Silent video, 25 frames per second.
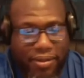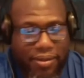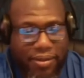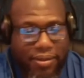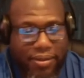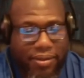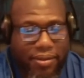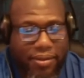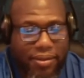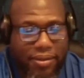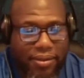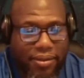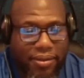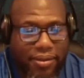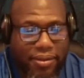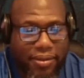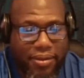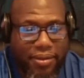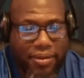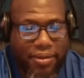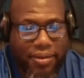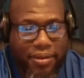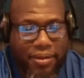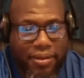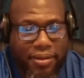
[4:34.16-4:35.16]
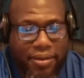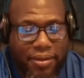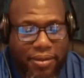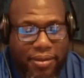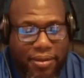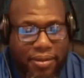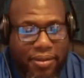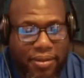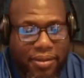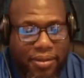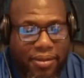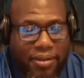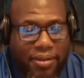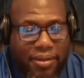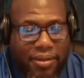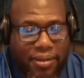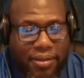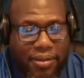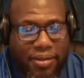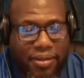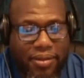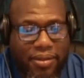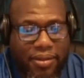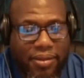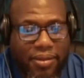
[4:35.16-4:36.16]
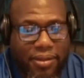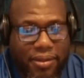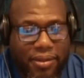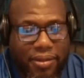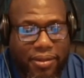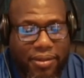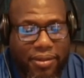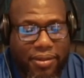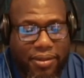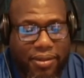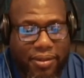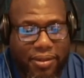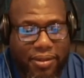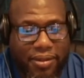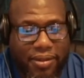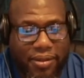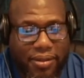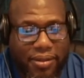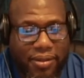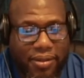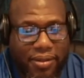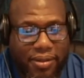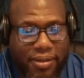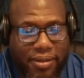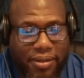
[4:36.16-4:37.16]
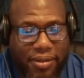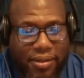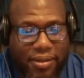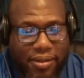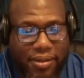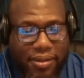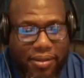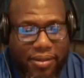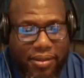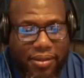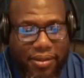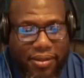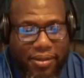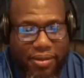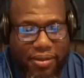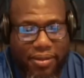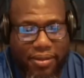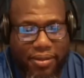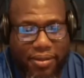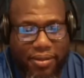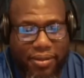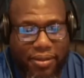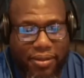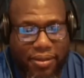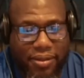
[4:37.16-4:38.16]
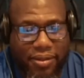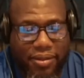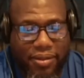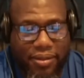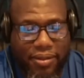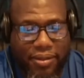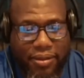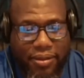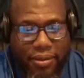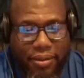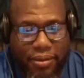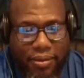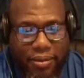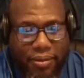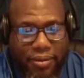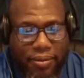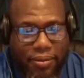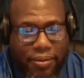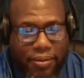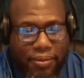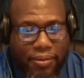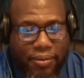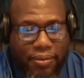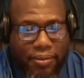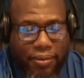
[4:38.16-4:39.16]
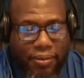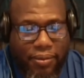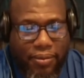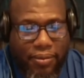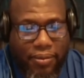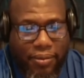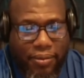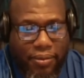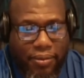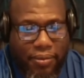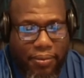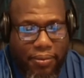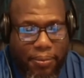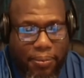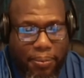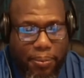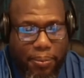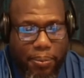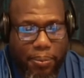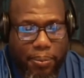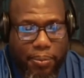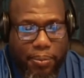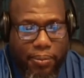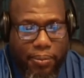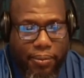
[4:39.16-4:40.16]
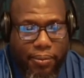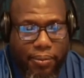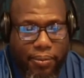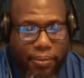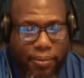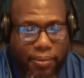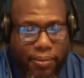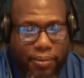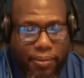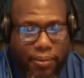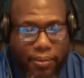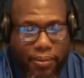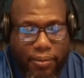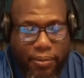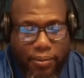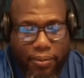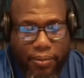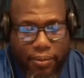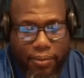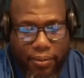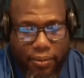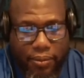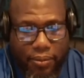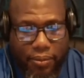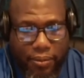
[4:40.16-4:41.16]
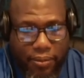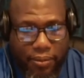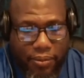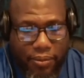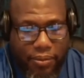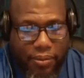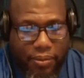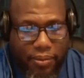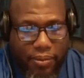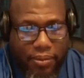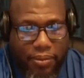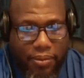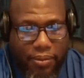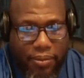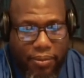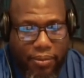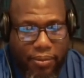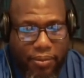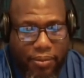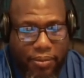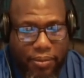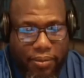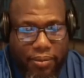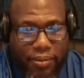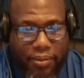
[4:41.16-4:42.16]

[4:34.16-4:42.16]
The person shown says nothing.